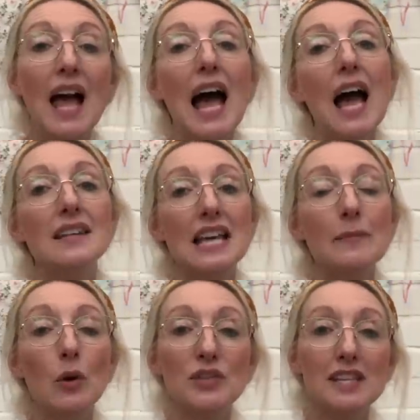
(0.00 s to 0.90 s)
and I'm
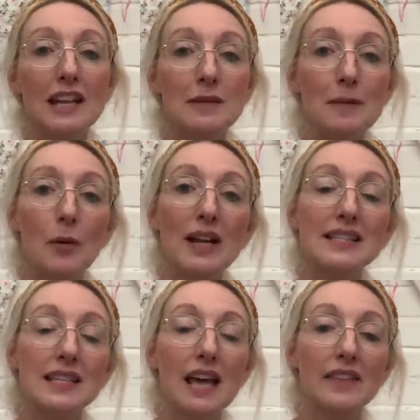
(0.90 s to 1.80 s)
also going to be putting
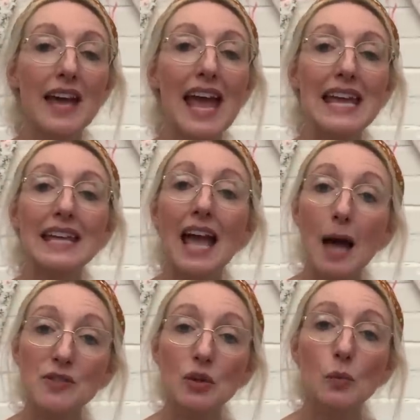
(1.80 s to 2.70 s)
together a
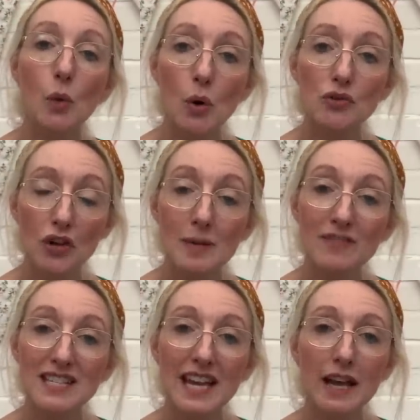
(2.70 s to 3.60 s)
Catch Your Wardrobe
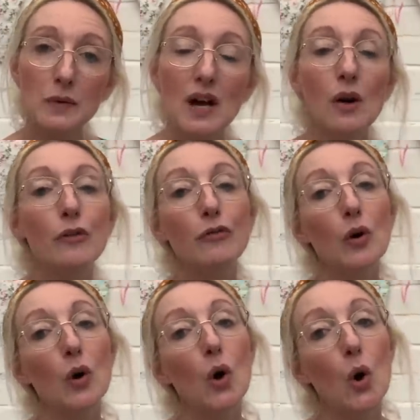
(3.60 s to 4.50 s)
video
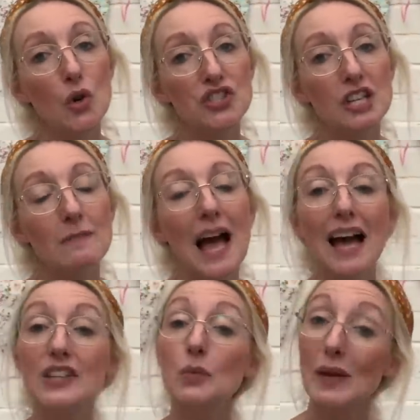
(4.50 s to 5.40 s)
for autumn
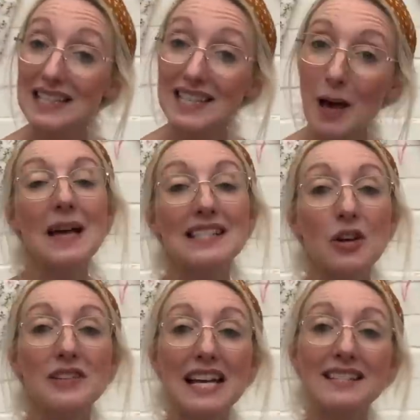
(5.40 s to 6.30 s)
and winter.
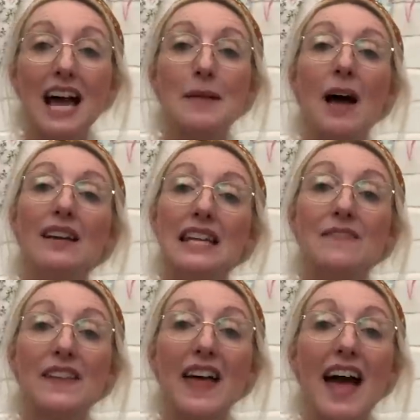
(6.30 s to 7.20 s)
Until next time, I'll
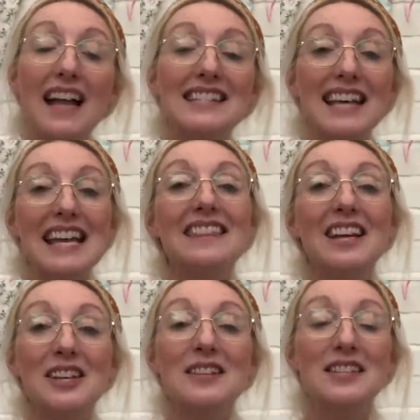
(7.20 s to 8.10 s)
leave it there and say
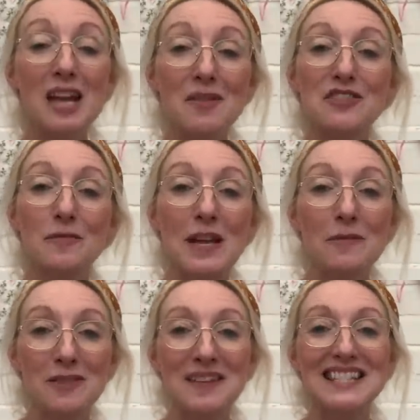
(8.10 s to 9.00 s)
thank you so much for being
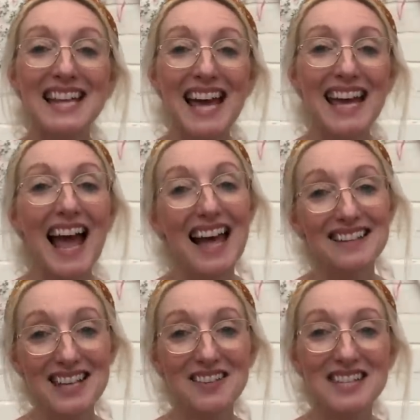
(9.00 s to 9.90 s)
with me today,
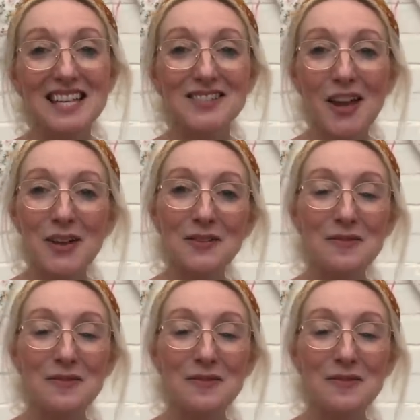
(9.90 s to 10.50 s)
and I'll see you soon.